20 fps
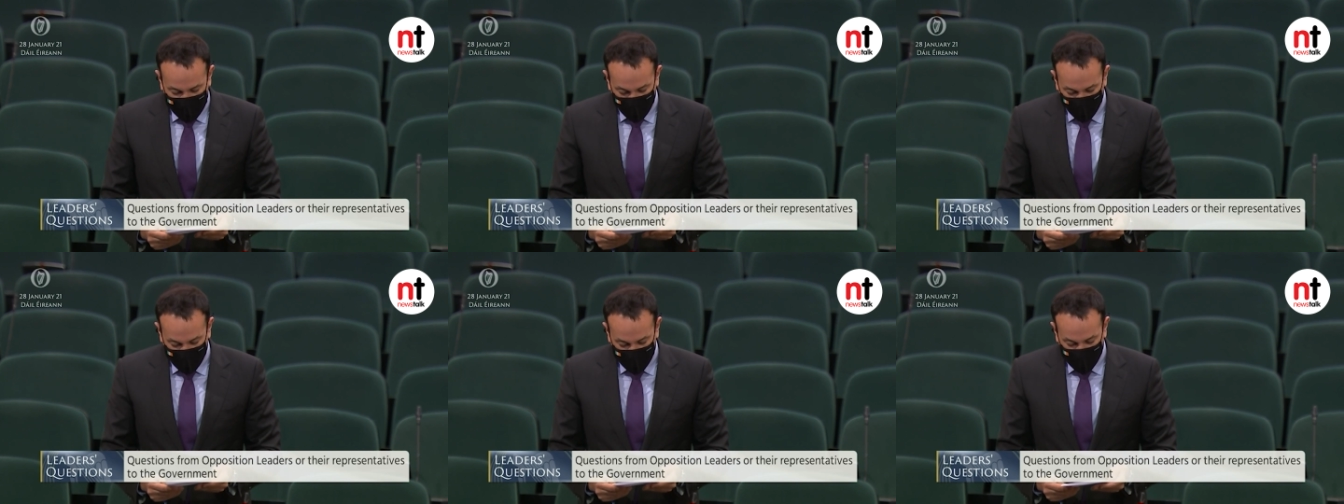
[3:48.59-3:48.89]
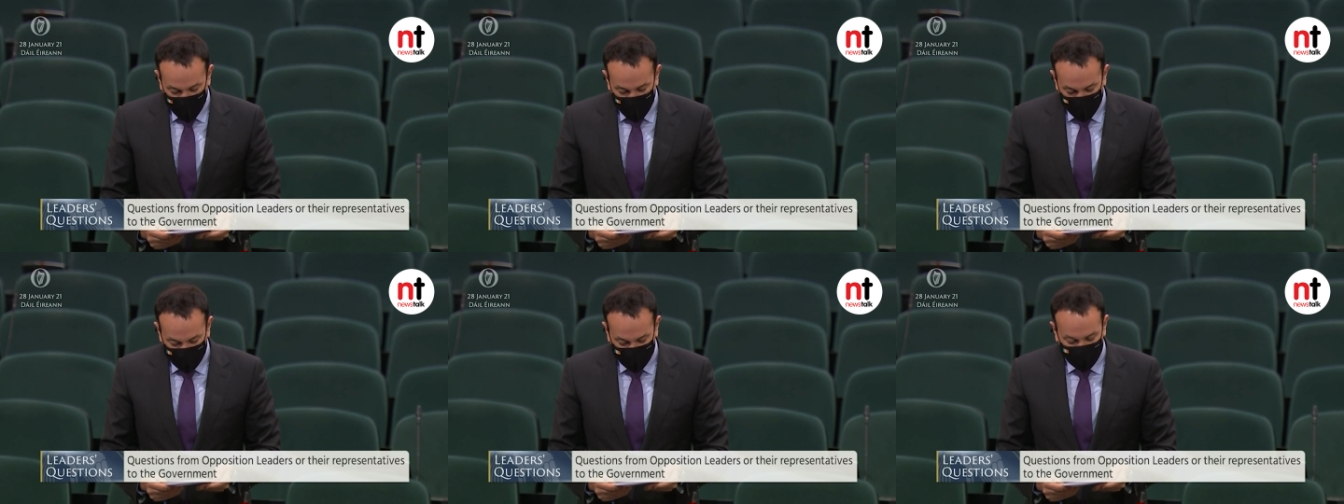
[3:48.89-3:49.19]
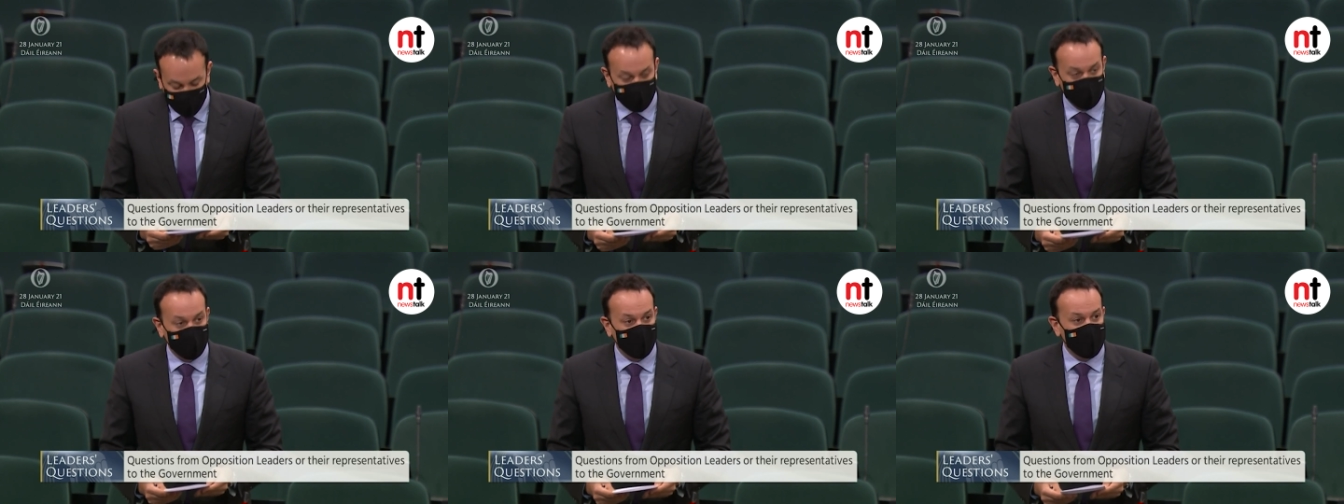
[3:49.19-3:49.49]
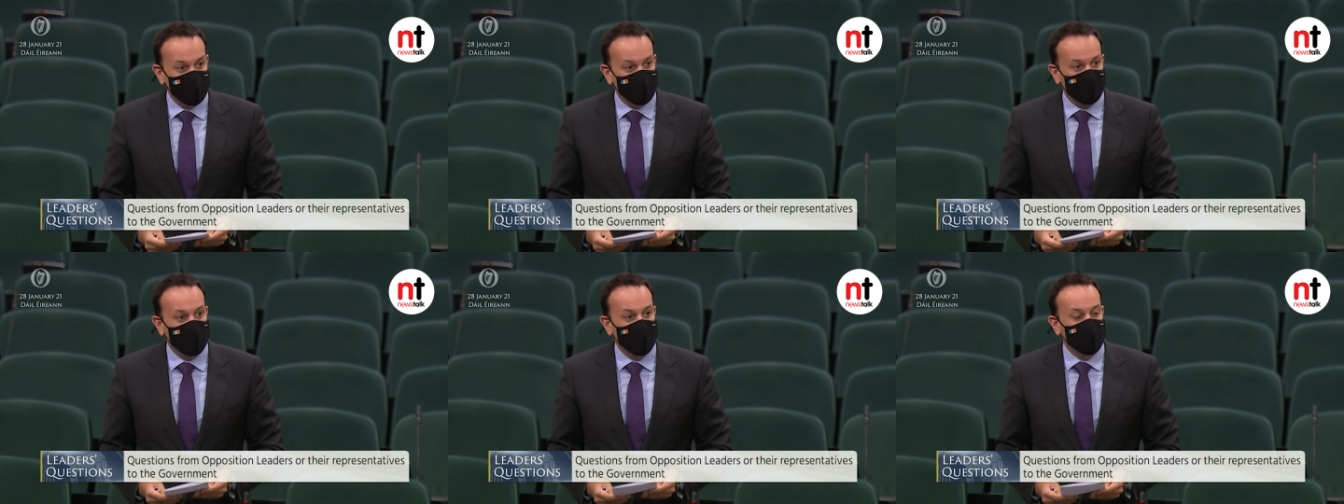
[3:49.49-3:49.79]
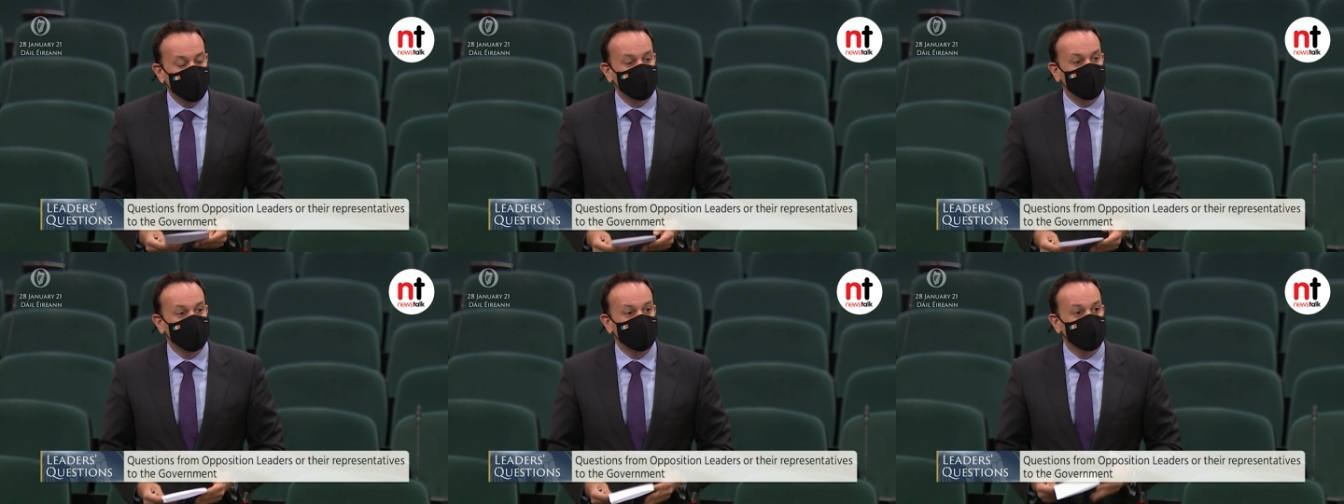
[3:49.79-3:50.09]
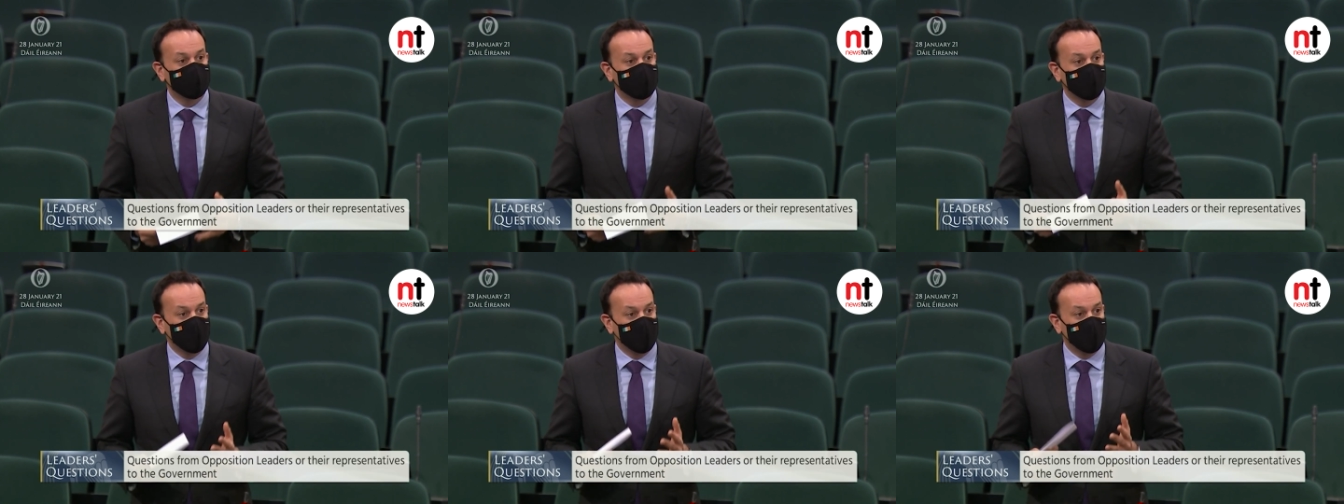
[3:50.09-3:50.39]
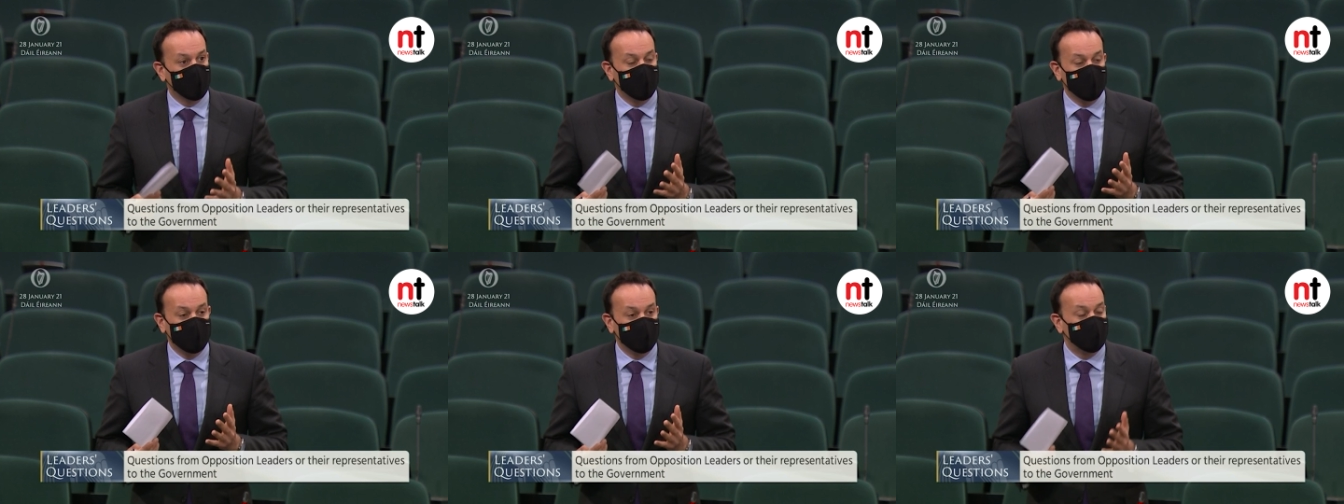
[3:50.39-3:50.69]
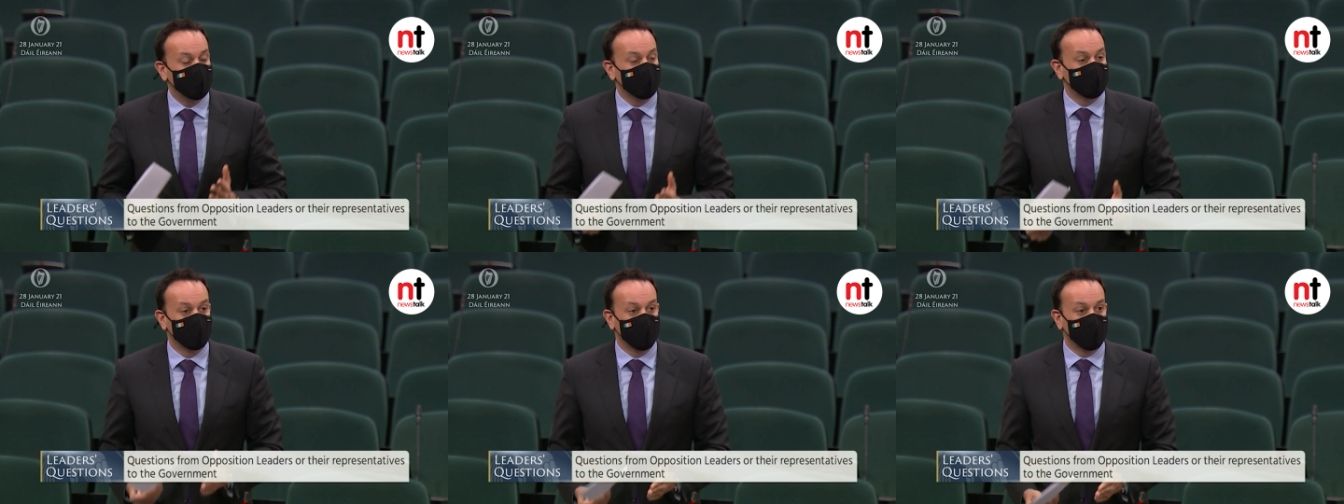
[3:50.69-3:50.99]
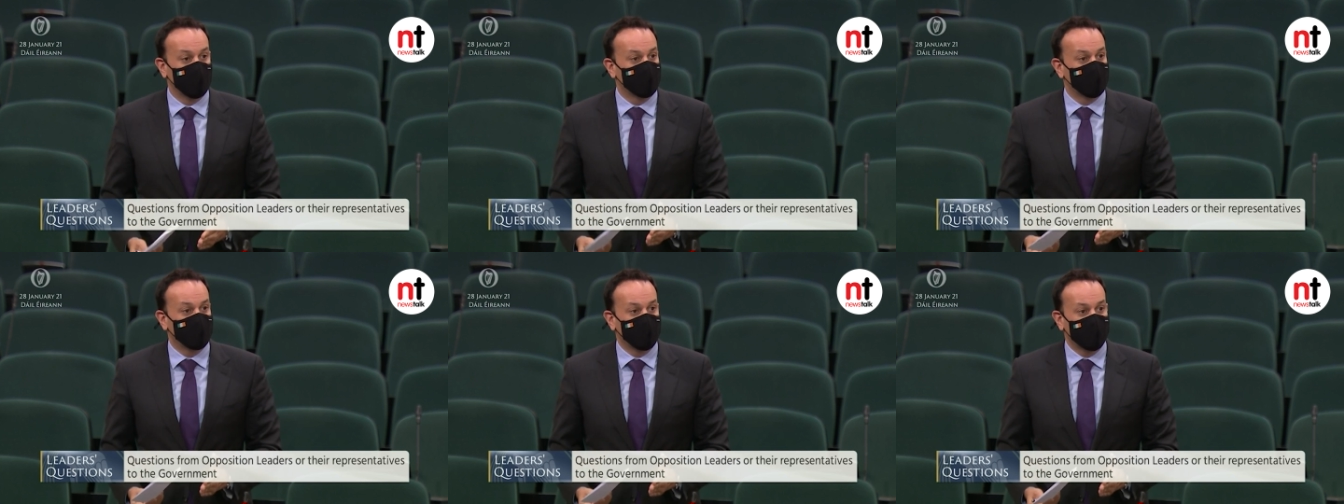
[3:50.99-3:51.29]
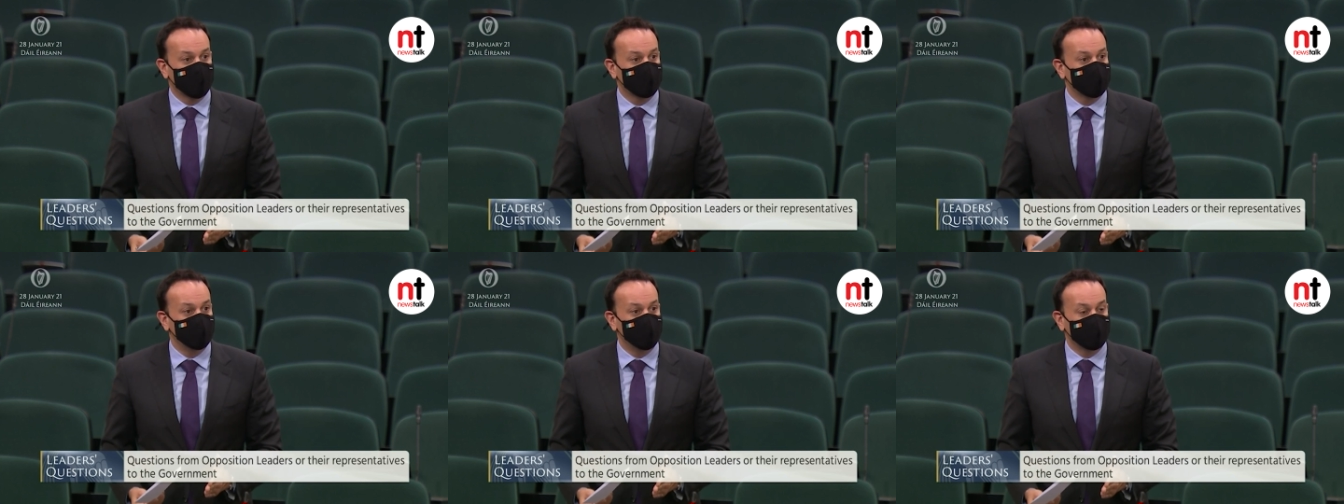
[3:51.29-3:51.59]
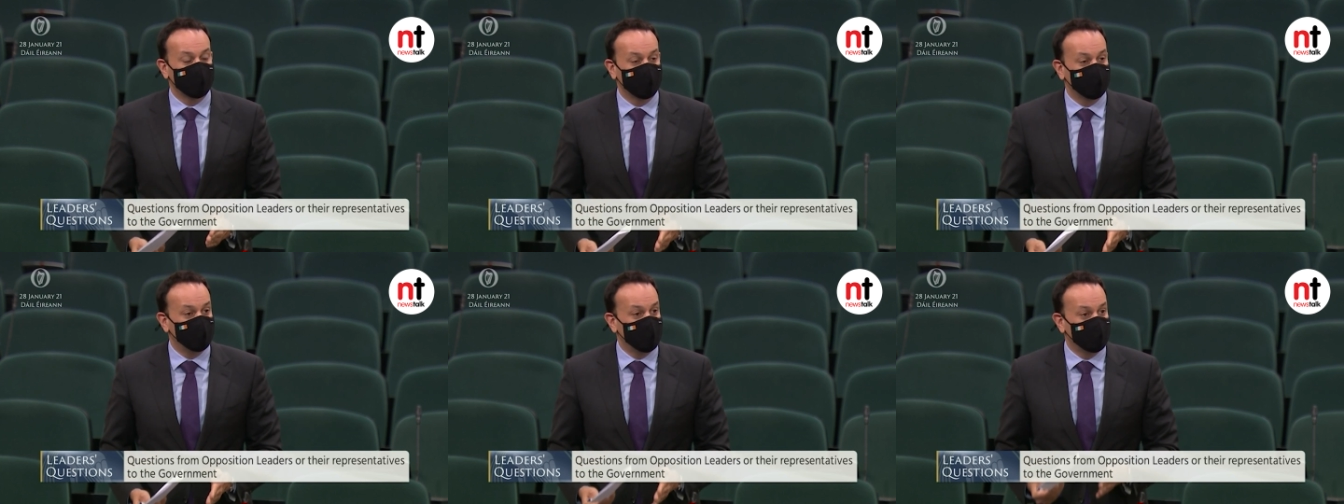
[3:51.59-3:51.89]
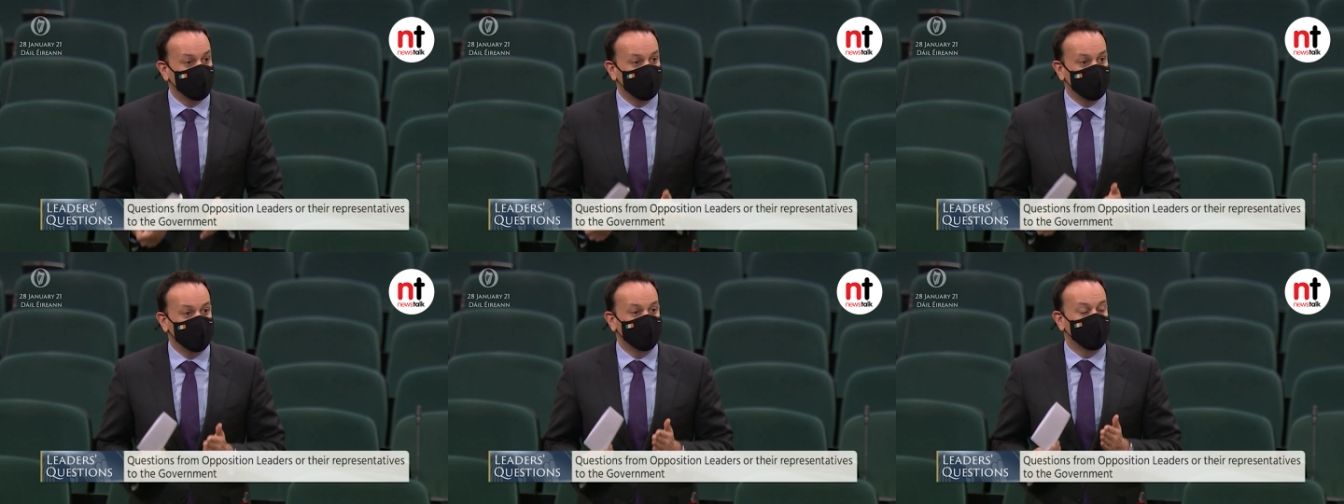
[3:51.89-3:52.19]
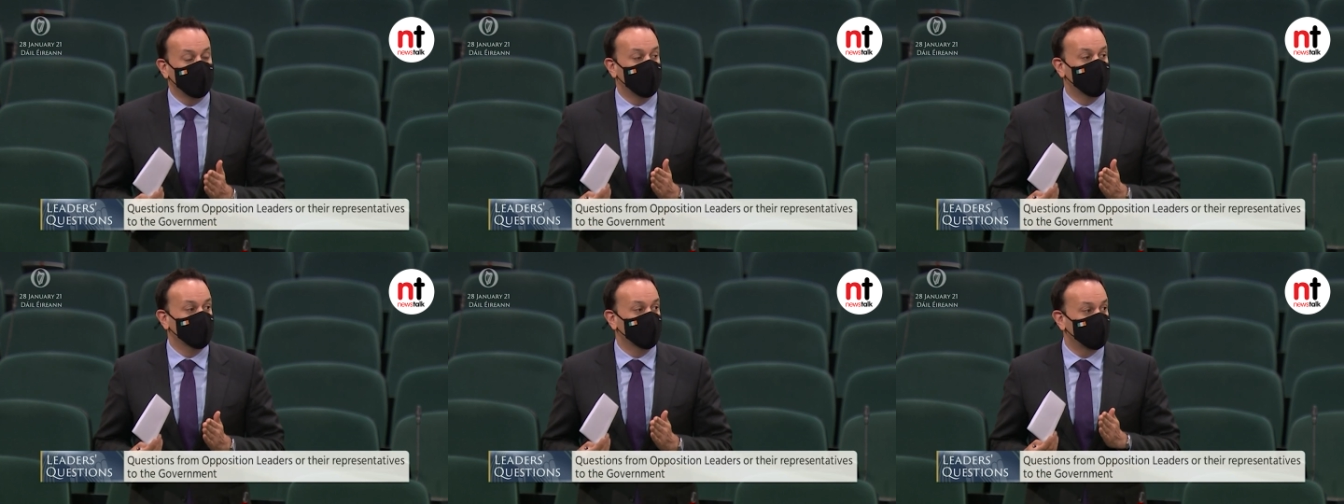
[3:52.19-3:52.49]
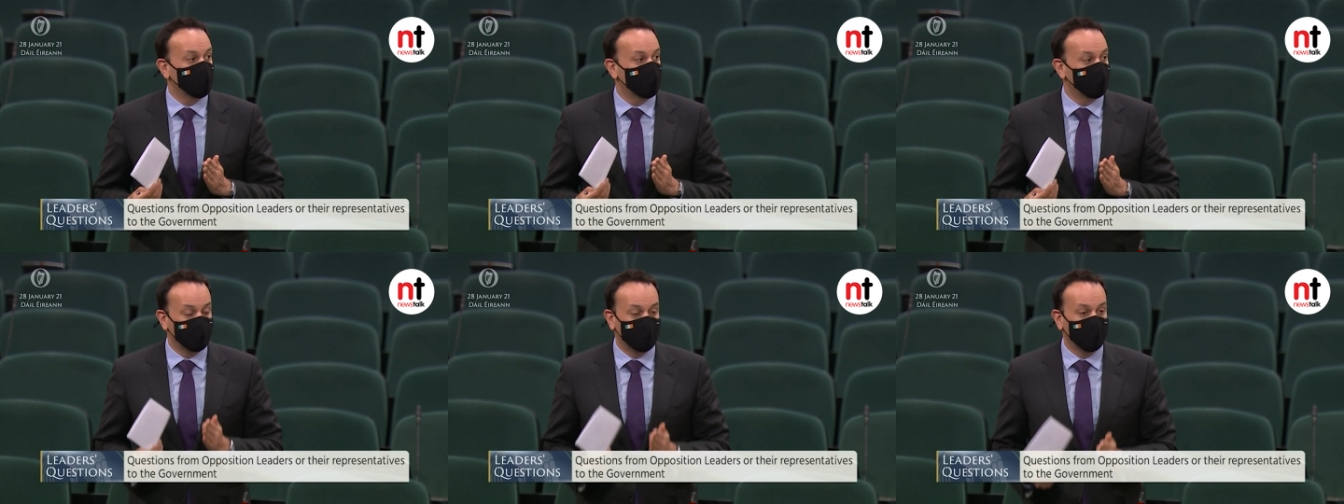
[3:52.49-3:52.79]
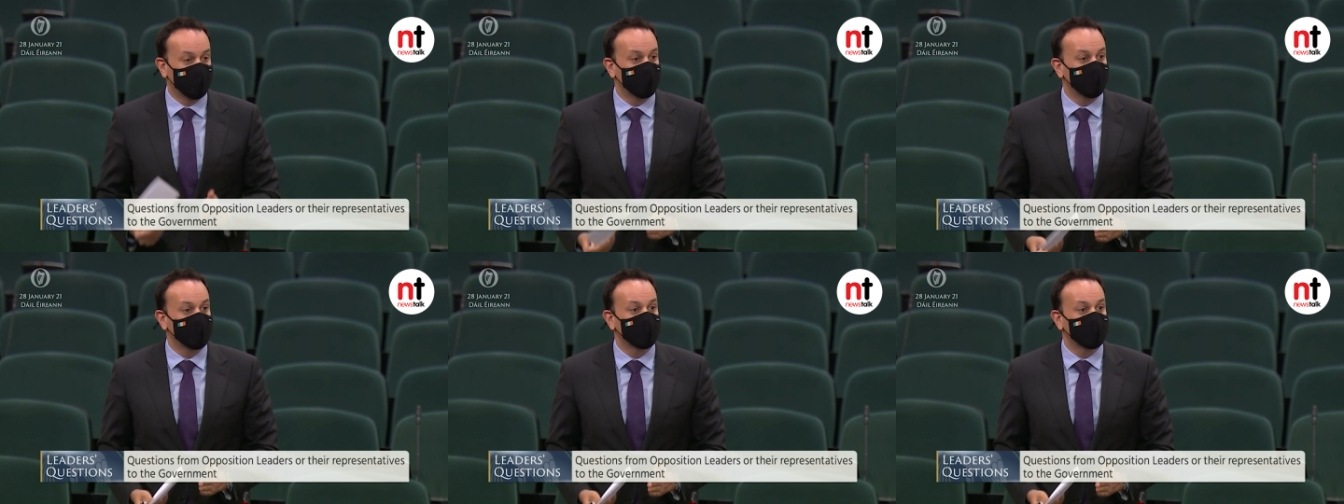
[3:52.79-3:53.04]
When it comes to private housing, we need to build more of that, because people need homes to buy,